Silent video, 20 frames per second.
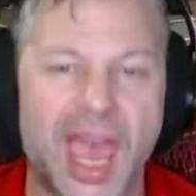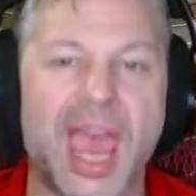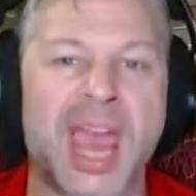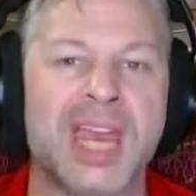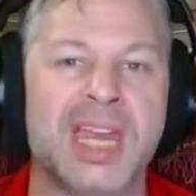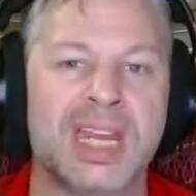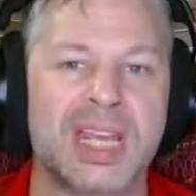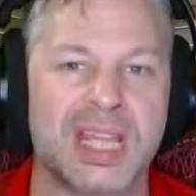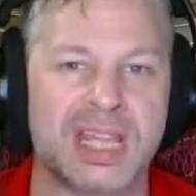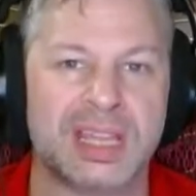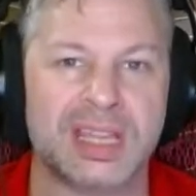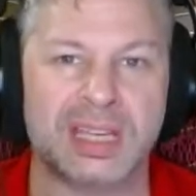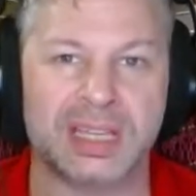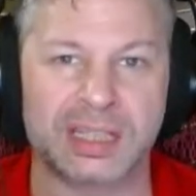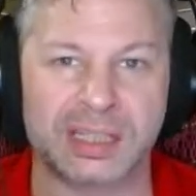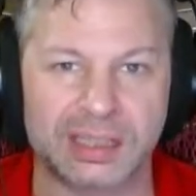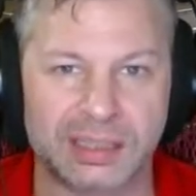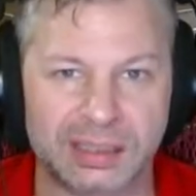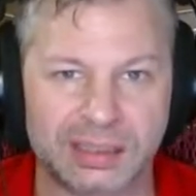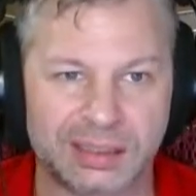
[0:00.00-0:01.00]

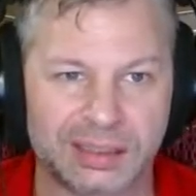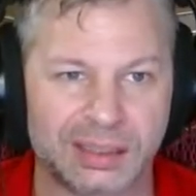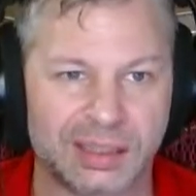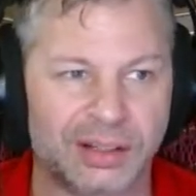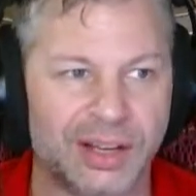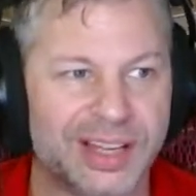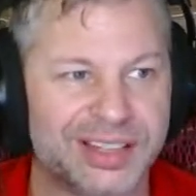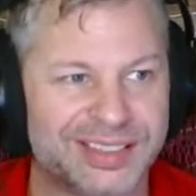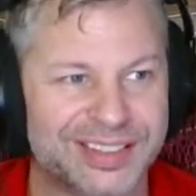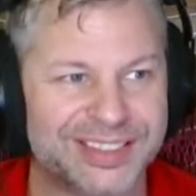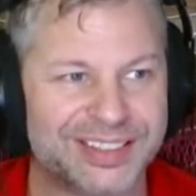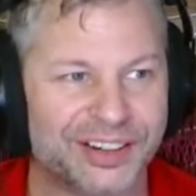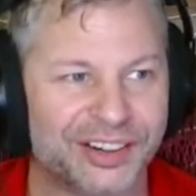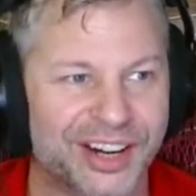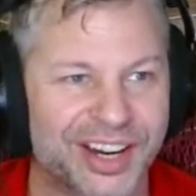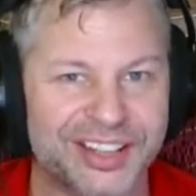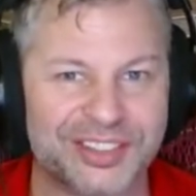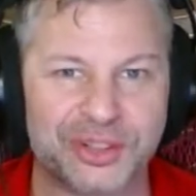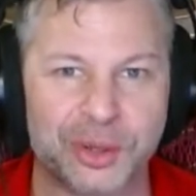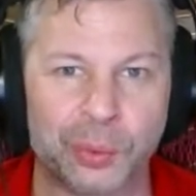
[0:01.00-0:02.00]
anything.
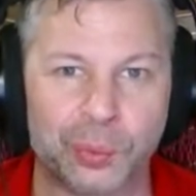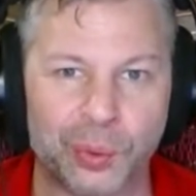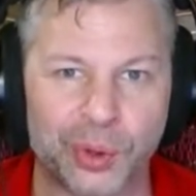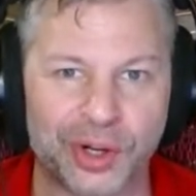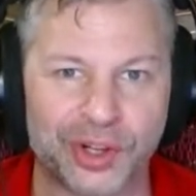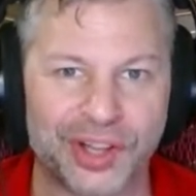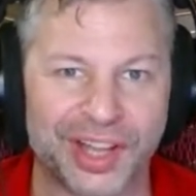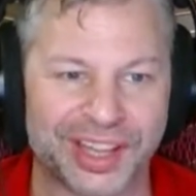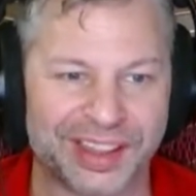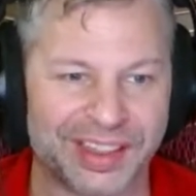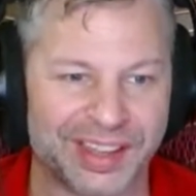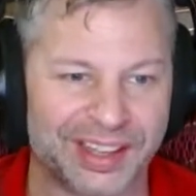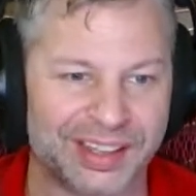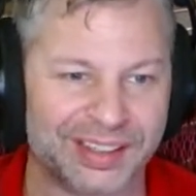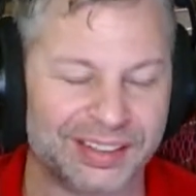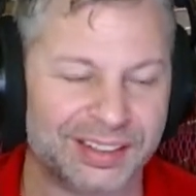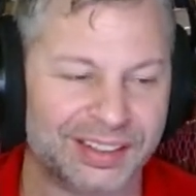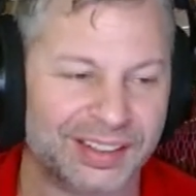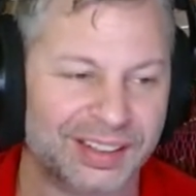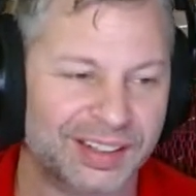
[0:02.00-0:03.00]
SSRIs don't work like
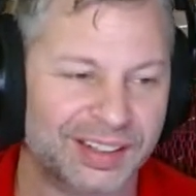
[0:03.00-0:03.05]
that.